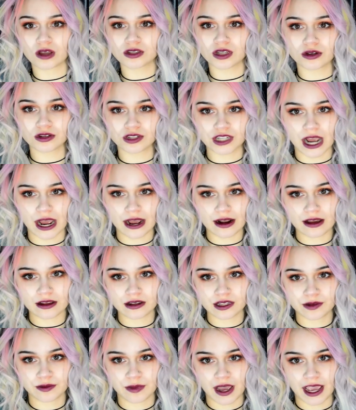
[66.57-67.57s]
Also shout
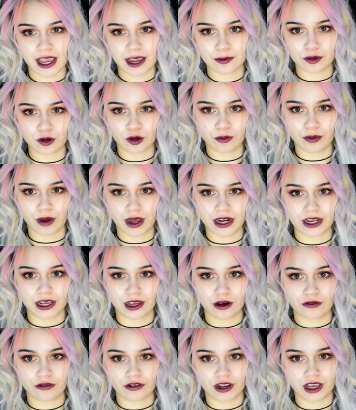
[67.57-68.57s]
out to my April
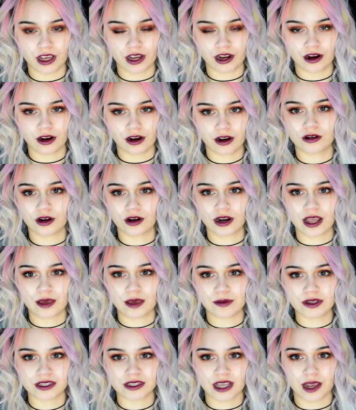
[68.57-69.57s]
bunny over here. Her
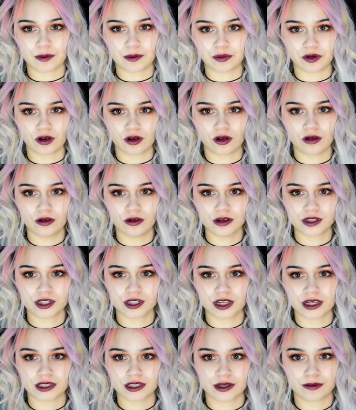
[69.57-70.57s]
name is April.
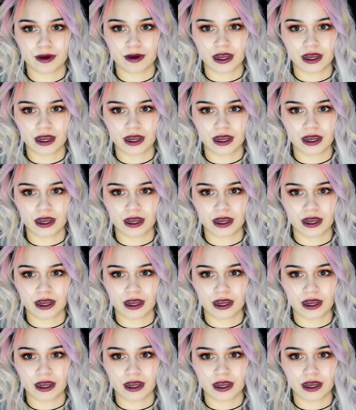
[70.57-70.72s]
She's a